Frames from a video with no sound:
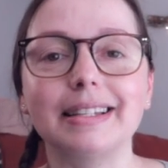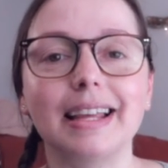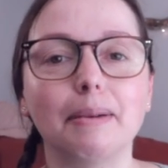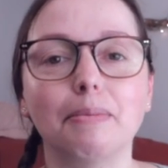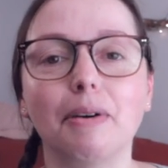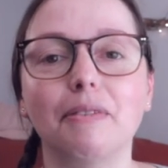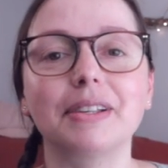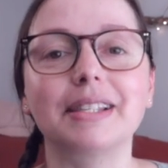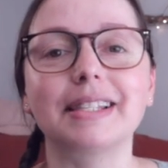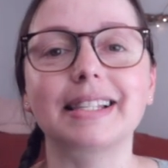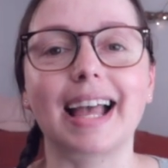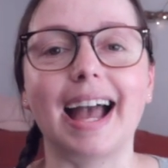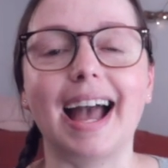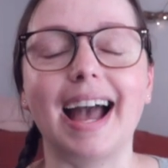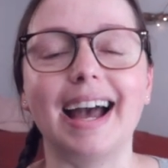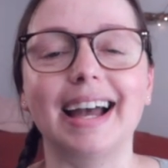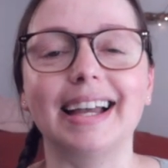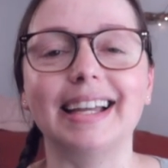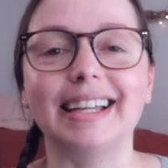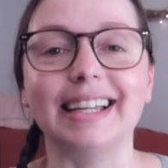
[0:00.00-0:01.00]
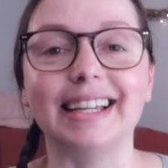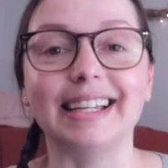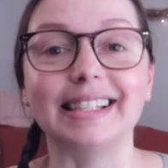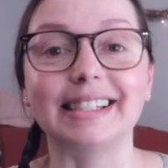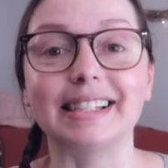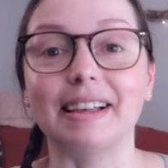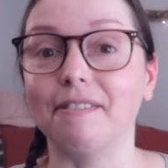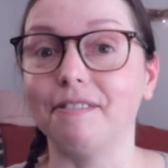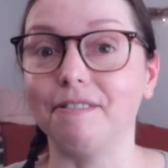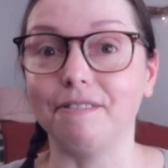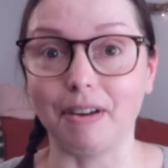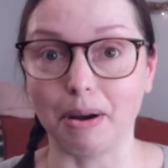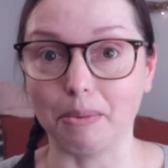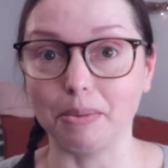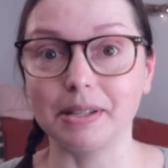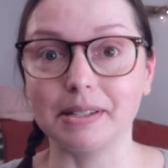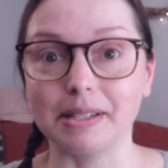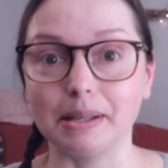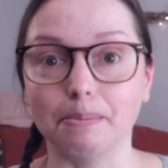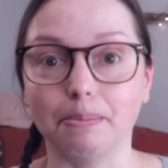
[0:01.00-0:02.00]
type of a sky is very
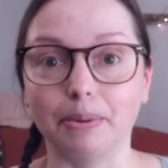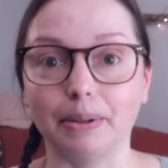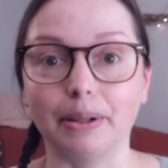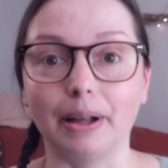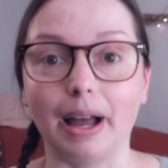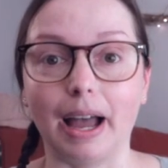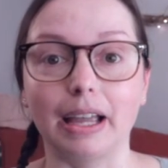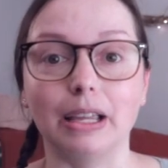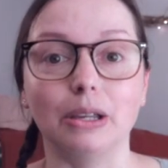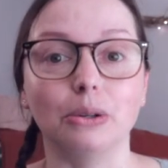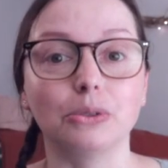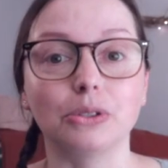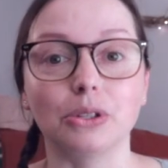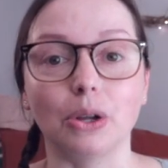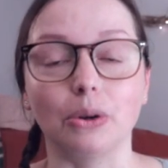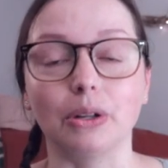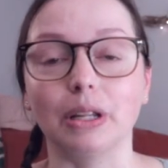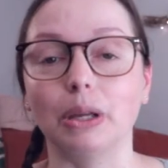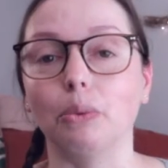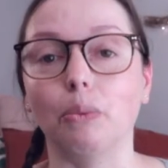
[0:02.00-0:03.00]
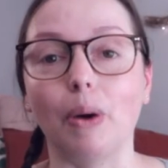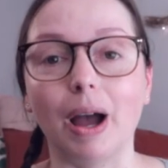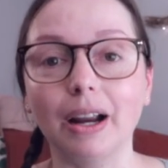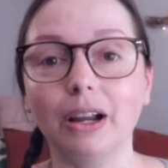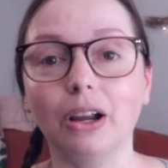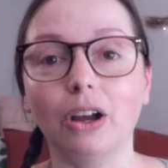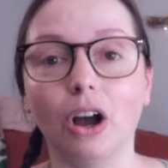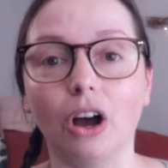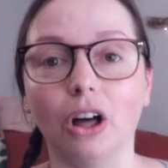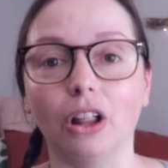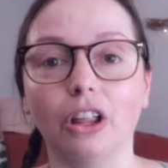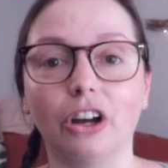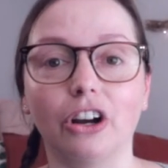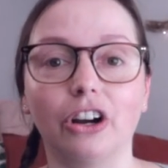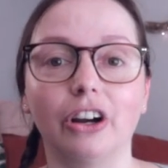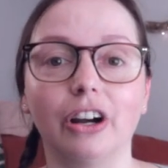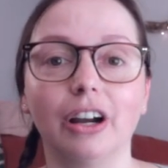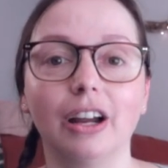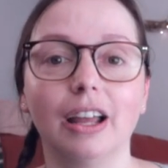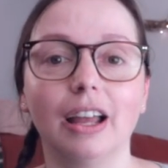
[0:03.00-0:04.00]
simple. I used only one
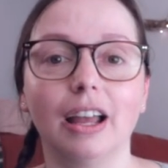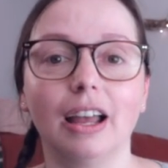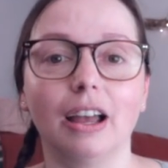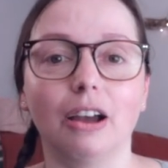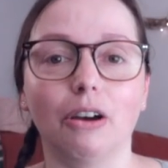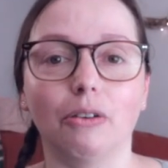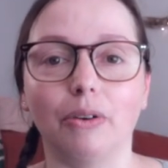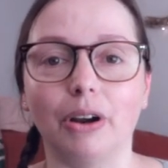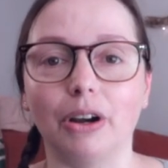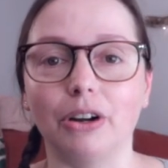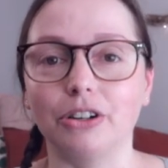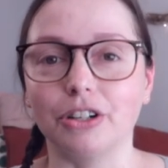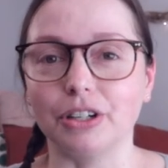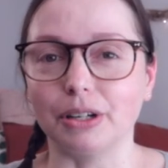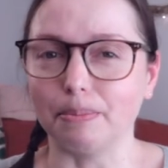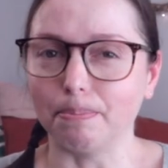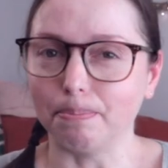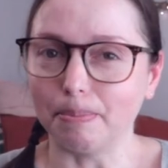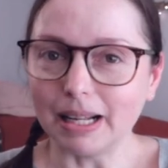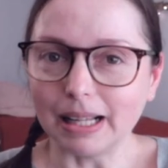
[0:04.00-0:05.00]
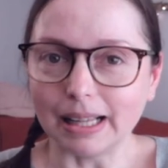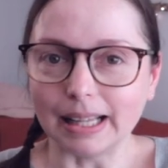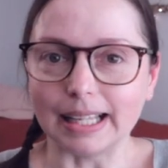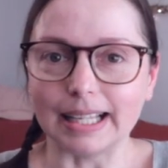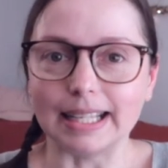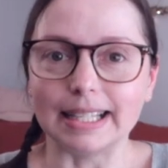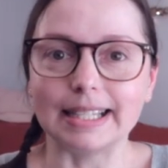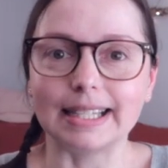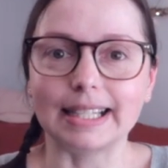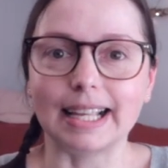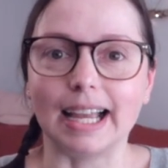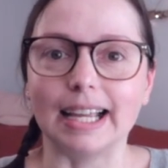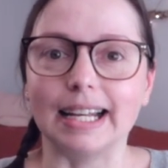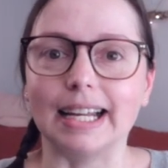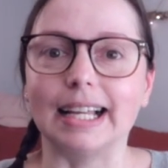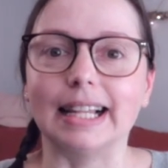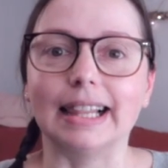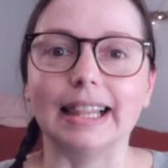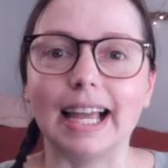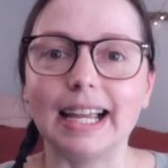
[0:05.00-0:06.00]
color where the middle is kind
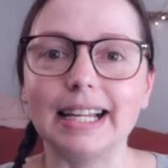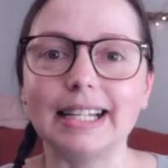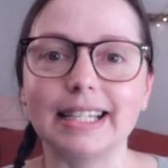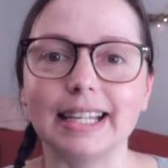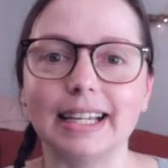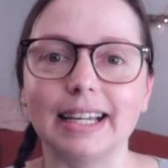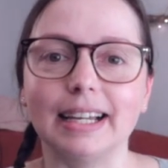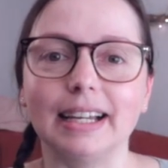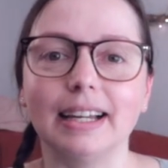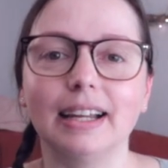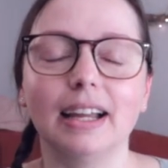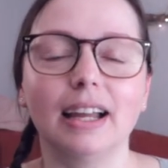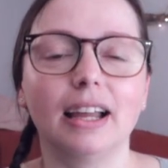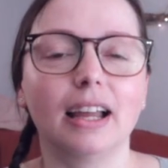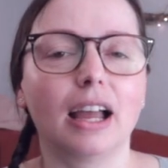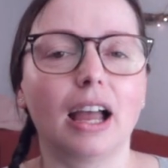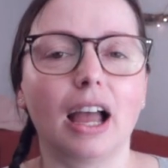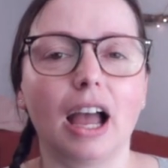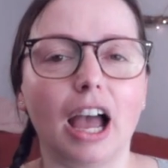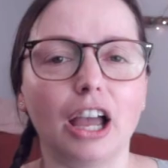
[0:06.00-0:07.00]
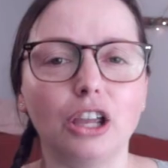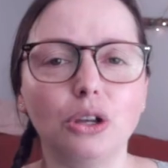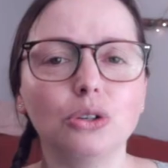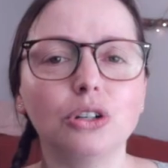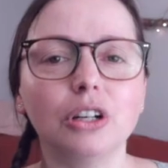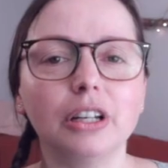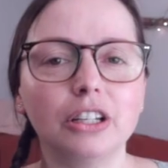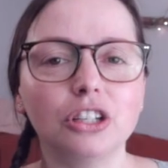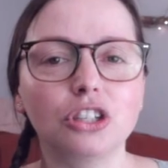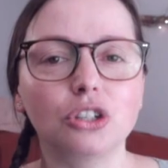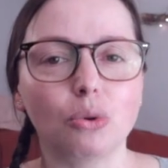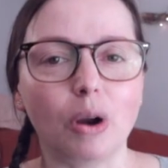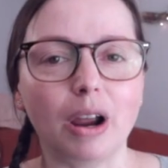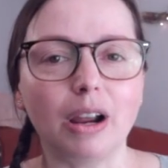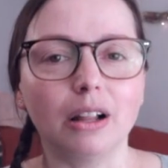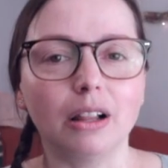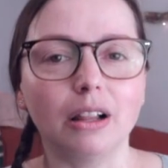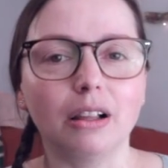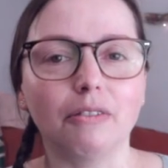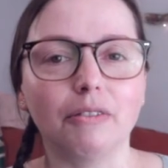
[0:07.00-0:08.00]
of lighter. I usually
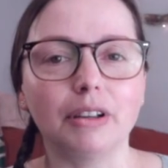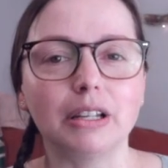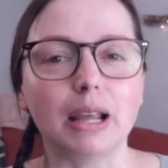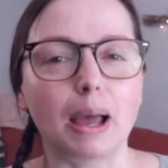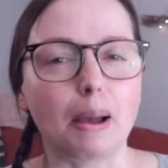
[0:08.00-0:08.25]
struggle with